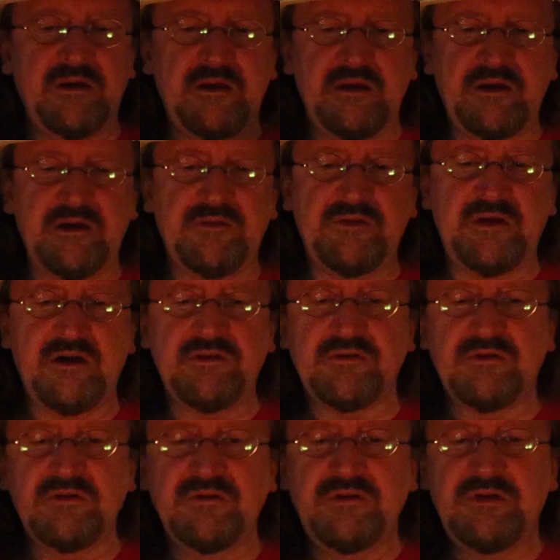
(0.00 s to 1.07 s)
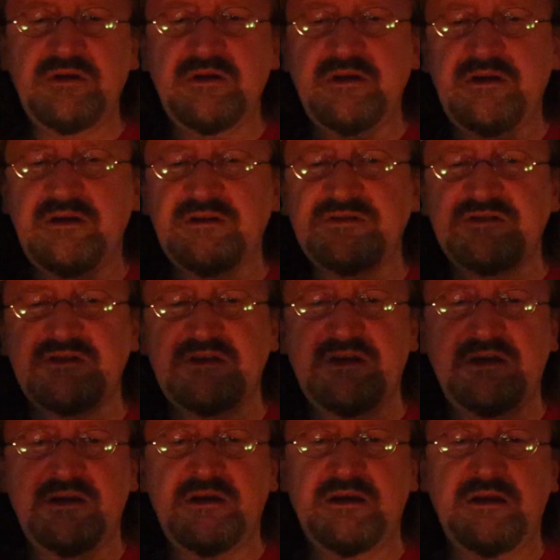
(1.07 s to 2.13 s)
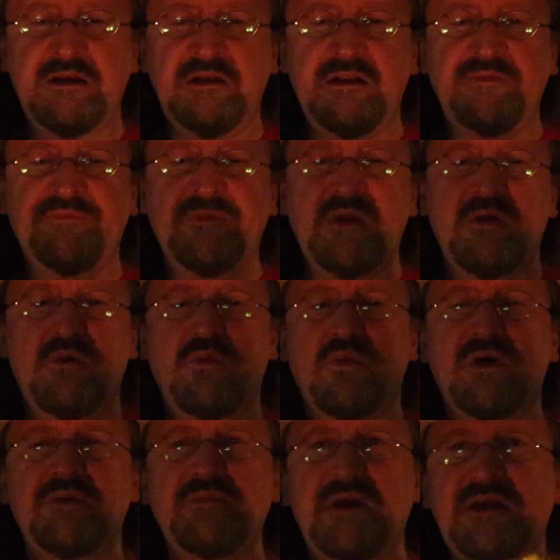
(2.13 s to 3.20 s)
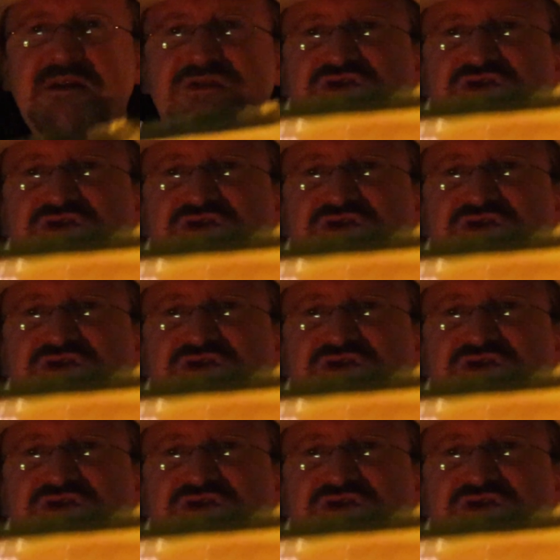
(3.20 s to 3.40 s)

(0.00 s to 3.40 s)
and the other is one made in